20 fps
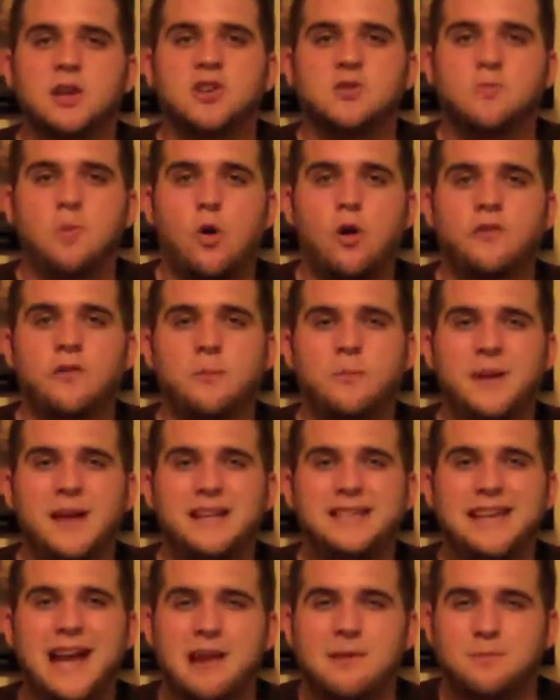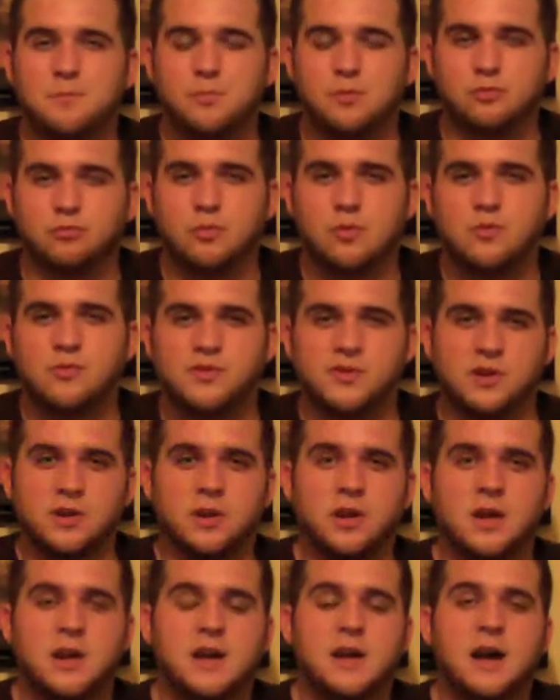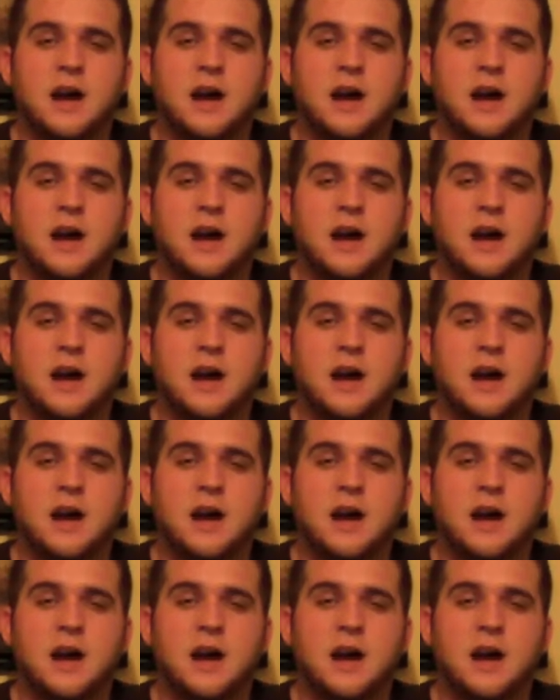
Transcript: to more of a big time bruiser.